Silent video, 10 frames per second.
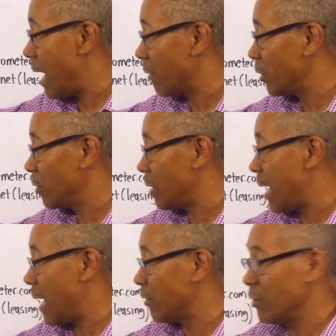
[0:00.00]
how do you
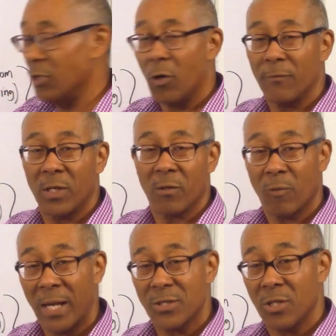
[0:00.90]
how do you know if you can
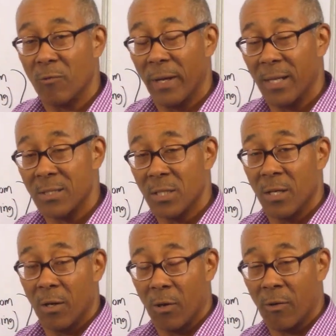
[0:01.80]
raise the rents
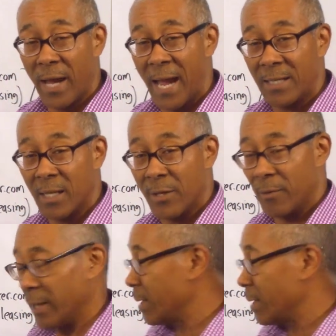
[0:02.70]
or add other